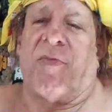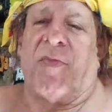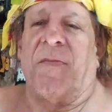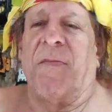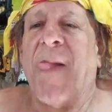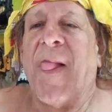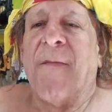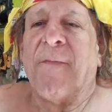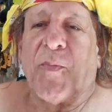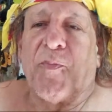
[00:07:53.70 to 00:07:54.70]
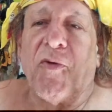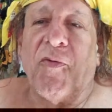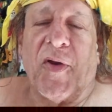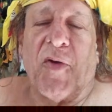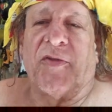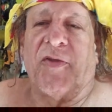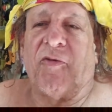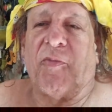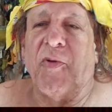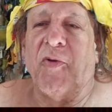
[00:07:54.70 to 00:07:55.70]
it, prove it, or
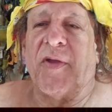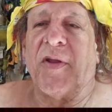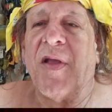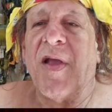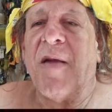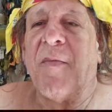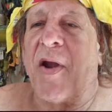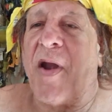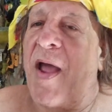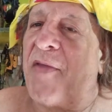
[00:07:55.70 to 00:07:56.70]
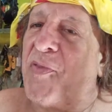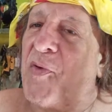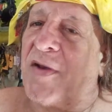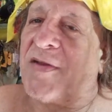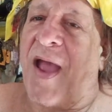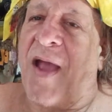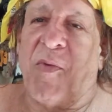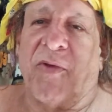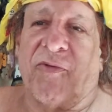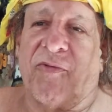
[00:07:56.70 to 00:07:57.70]
disprove it, but I thought that
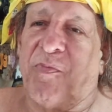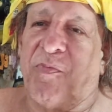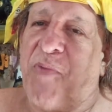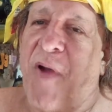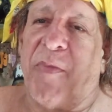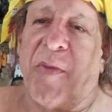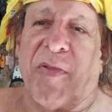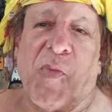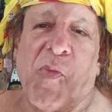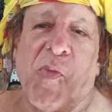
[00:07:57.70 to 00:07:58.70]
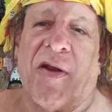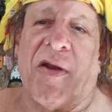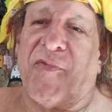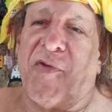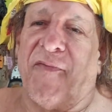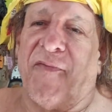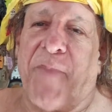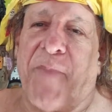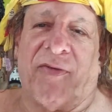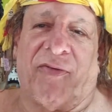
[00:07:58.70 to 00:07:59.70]
was probably one of your
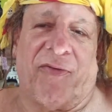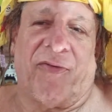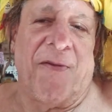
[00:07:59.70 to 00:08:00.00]
best